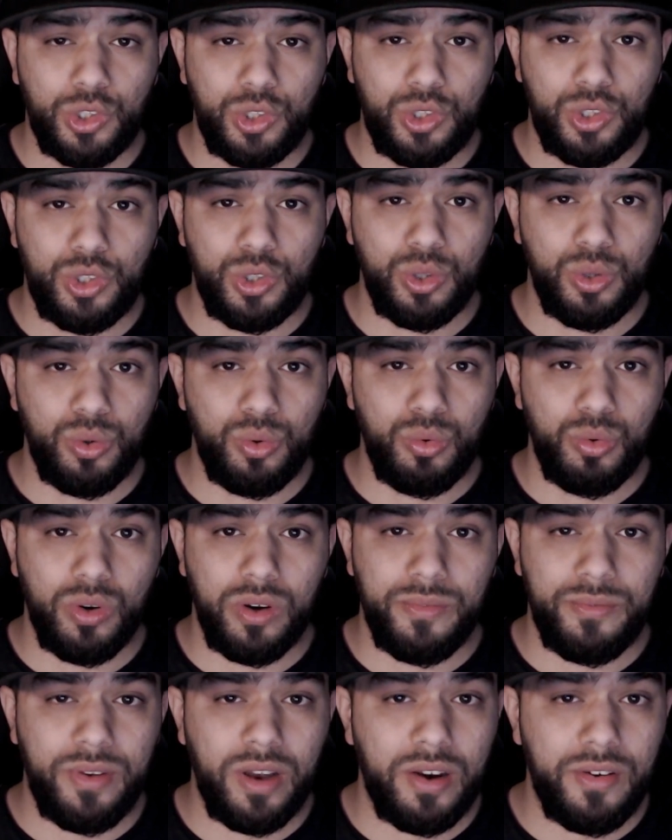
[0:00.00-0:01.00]
to a
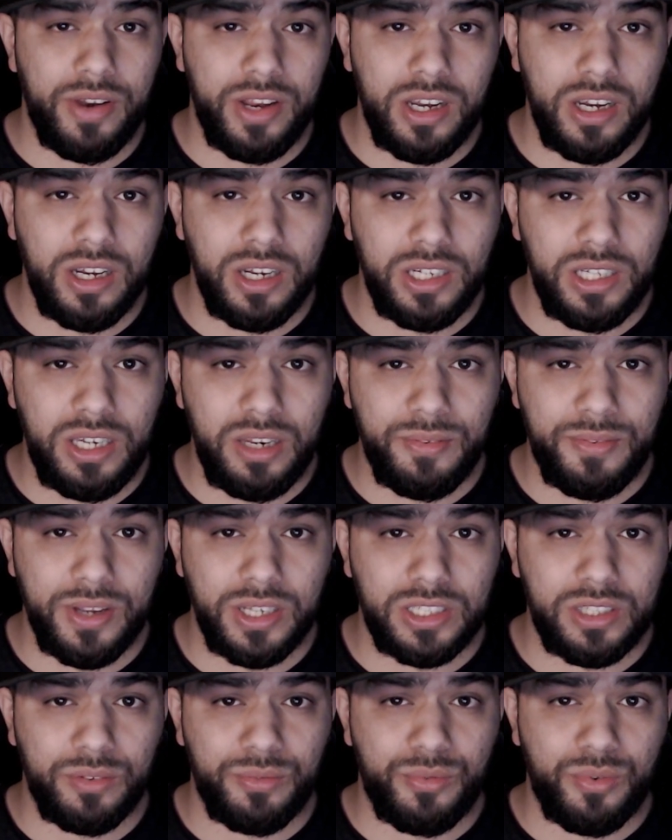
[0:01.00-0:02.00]
very good
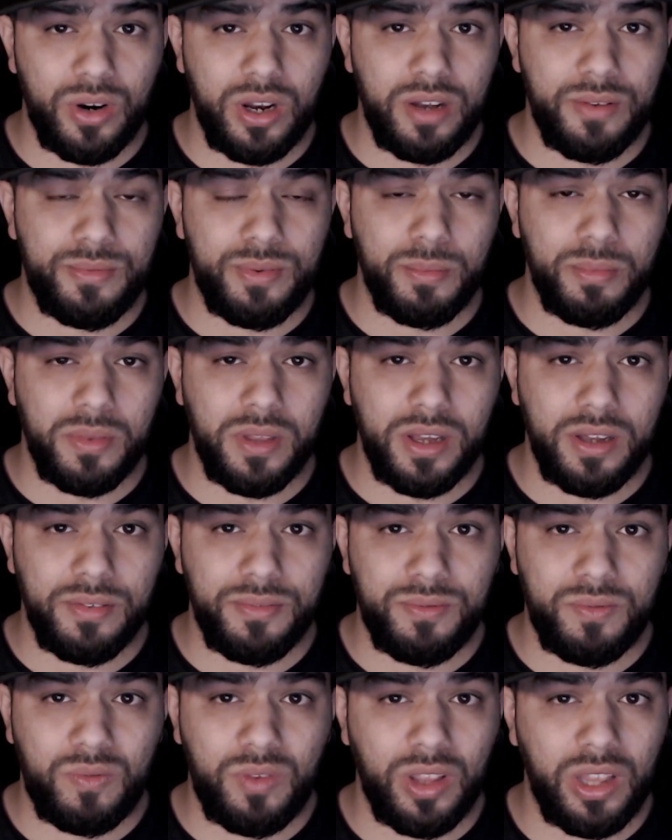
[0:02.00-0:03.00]
defensive front from the
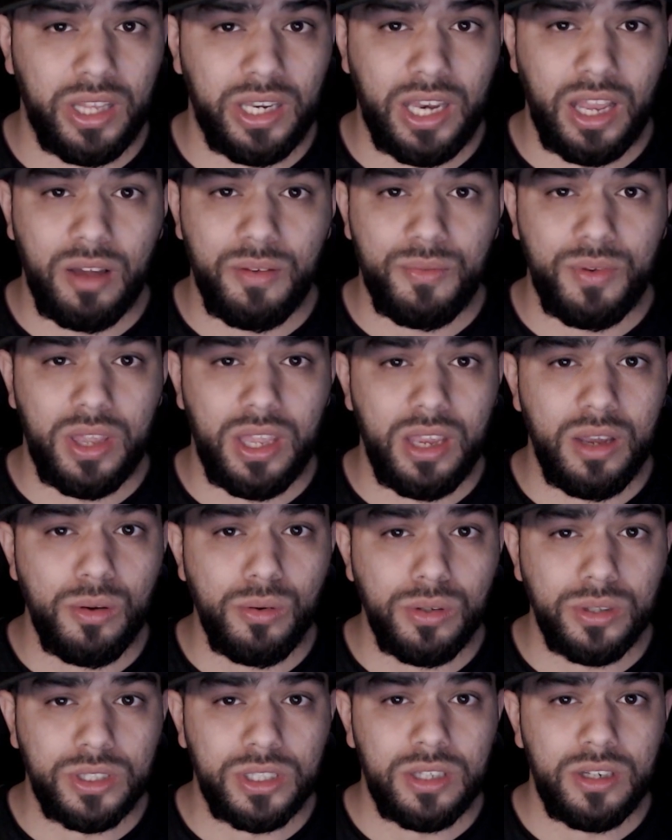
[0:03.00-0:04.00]
Philadelphia
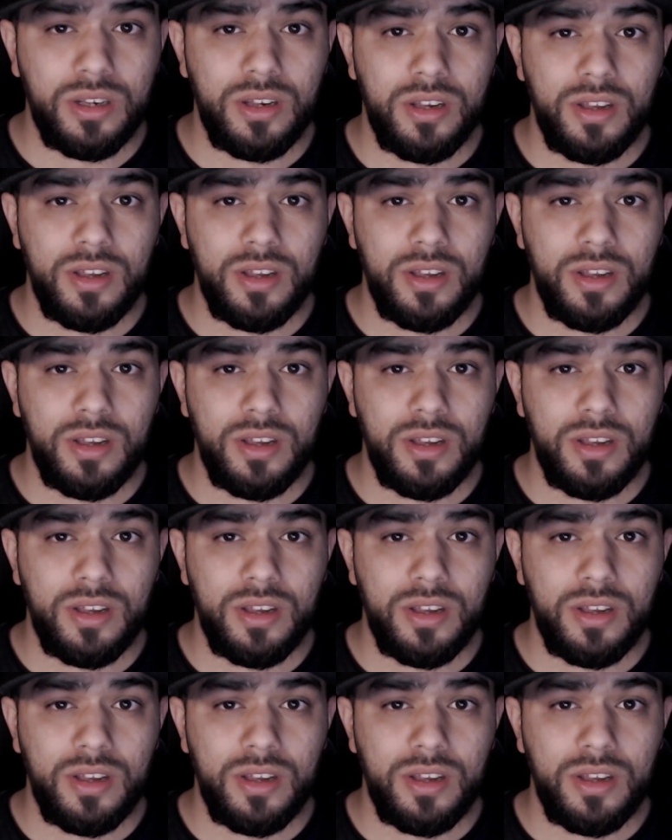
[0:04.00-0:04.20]
Eagles.